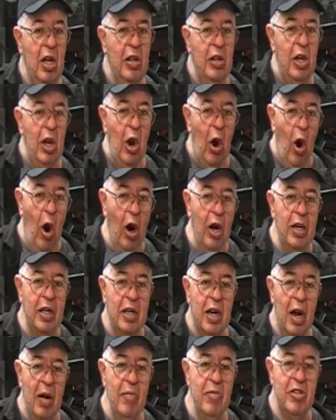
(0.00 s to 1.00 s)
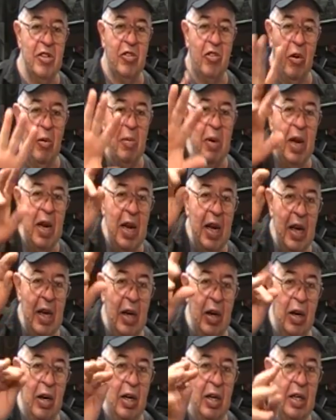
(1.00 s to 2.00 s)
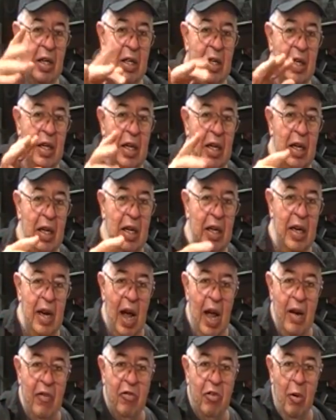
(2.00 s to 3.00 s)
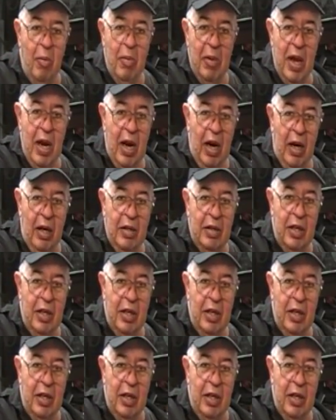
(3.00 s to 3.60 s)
The art comes from here, not from there.